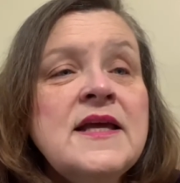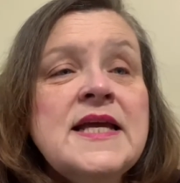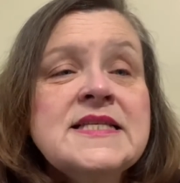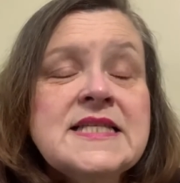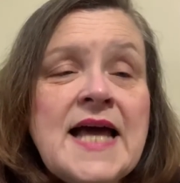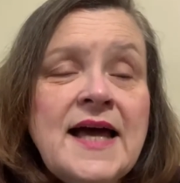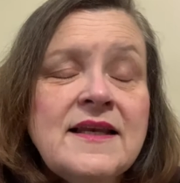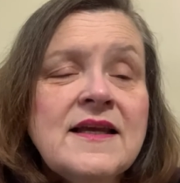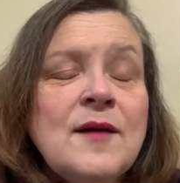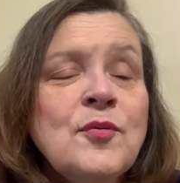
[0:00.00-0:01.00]
It's not
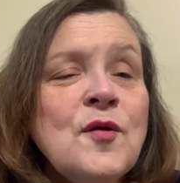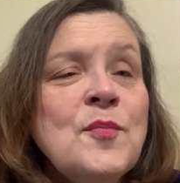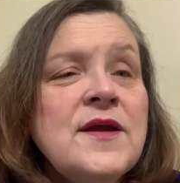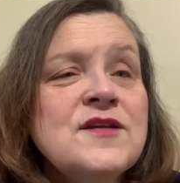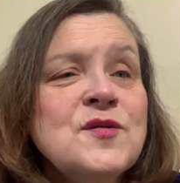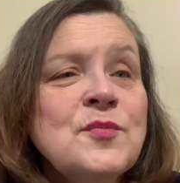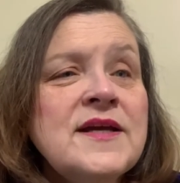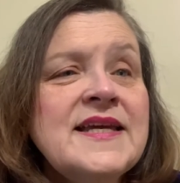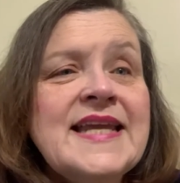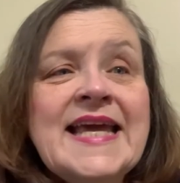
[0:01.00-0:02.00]
appropriate to bring
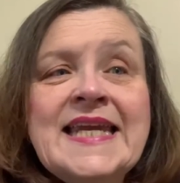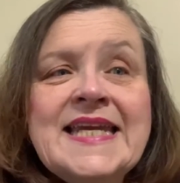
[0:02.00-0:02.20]
in any